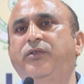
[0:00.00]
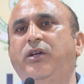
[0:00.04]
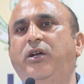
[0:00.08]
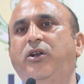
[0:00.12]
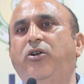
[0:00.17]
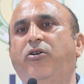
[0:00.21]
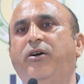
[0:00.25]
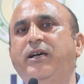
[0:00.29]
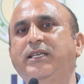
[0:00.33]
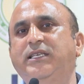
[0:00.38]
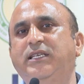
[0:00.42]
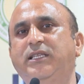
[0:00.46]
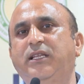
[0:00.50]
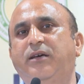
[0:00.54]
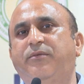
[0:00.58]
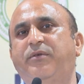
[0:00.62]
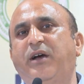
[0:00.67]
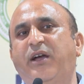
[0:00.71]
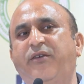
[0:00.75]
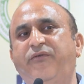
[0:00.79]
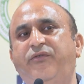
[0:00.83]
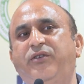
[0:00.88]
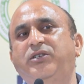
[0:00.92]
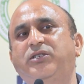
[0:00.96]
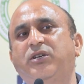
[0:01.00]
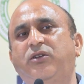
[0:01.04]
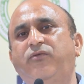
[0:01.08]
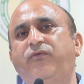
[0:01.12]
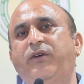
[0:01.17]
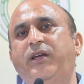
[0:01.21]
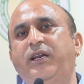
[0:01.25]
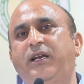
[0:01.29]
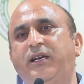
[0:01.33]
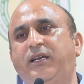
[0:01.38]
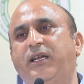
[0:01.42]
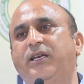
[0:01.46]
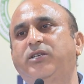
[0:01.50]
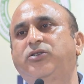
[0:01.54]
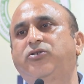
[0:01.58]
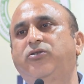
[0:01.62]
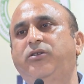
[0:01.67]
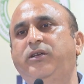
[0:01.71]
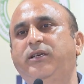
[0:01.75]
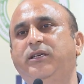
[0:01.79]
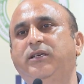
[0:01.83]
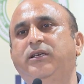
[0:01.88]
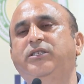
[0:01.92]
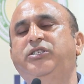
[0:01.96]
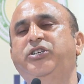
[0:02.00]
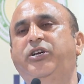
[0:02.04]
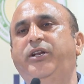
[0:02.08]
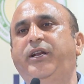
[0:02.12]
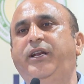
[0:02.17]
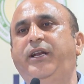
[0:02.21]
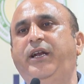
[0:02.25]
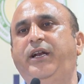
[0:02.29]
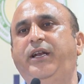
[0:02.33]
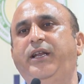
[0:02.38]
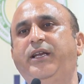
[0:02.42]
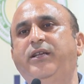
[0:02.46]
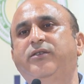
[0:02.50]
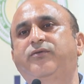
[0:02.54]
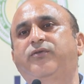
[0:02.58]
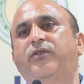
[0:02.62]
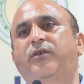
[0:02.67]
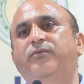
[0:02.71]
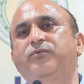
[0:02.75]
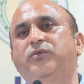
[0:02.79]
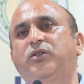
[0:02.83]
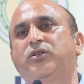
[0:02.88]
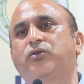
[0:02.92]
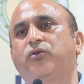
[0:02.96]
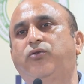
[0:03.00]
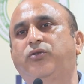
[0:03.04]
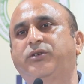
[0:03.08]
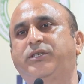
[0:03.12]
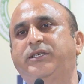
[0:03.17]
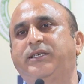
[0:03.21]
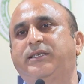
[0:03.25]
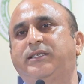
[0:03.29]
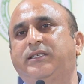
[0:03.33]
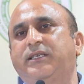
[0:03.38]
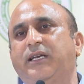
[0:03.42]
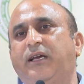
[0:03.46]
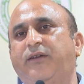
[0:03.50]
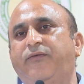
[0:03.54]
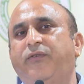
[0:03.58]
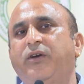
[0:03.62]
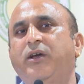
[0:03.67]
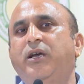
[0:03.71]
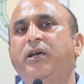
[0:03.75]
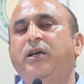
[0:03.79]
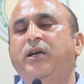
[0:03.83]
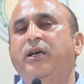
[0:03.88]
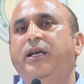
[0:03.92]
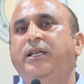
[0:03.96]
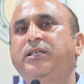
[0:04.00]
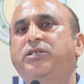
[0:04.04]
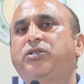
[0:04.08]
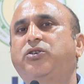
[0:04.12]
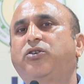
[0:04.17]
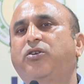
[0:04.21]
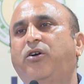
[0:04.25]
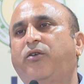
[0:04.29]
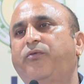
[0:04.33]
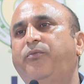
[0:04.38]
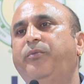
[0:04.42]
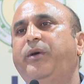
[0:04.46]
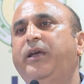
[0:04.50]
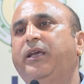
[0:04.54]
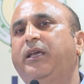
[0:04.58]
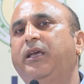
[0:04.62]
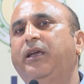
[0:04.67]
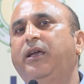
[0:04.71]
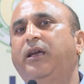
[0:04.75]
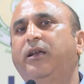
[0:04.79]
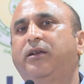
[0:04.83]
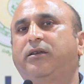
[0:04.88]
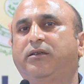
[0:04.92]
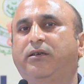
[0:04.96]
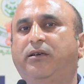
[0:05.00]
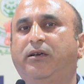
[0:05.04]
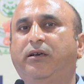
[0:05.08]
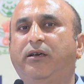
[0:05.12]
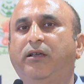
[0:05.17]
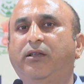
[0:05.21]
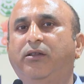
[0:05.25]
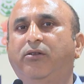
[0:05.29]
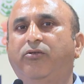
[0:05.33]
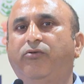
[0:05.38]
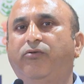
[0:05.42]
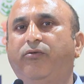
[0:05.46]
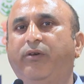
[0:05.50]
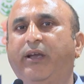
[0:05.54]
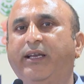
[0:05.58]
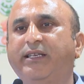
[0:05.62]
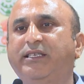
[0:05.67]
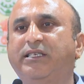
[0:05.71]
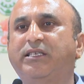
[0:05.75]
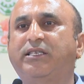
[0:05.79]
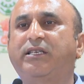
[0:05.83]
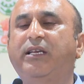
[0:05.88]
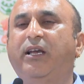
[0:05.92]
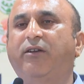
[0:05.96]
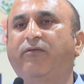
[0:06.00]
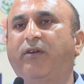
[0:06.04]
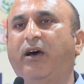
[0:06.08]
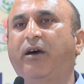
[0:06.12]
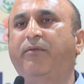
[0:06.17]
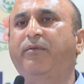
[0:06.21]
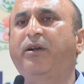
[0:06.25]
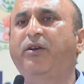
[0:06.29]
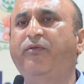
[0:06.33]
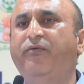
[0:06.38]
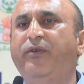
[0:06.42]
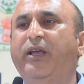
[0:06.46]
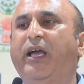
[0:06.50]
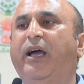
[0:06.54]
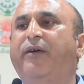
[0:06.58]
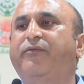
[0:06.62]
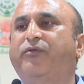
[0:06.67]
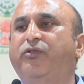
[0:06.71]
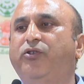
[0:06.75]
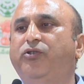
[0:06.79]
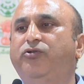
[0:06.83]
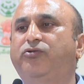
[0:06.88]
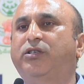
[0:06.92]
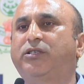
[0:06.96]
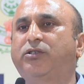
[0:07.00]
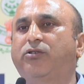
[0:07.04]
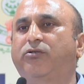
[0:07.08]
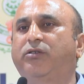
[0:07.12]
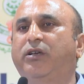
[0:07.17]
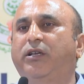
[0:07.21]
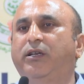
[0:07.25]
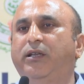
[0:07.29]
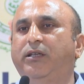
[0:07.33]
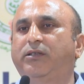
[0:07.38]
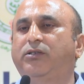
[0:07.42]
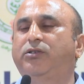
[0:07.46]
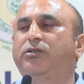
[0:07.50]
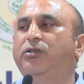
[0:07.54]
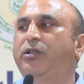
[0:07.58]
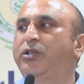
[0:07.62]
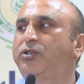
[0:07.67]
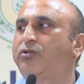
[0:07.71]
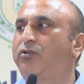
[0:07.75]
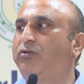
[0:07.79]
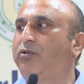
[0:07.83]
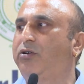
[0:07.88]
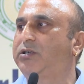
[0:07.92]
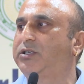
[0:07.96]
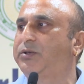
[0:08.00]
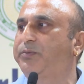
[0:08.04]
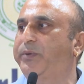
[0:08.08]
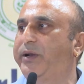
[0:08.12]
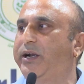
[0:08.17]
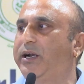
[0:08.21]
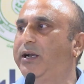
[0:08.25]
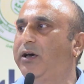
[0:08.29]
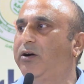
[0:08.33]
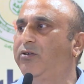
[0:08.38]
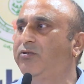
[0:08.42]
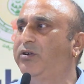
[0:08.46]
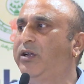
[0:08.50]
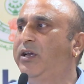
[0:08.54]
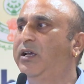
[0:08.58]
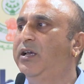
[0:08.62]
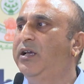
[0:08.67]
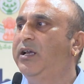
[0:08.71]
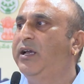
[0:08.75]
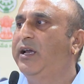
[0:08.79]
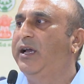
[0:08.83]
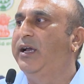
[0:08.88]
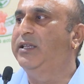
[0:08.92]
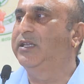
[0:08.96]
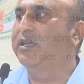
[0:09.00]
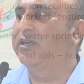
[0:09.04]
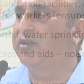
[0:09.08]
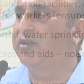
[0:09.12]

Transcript: the noise and the vibration when it actually generating from the source itself. Instead of making it in the existing environment, we have to use it so that this should not spread out. And the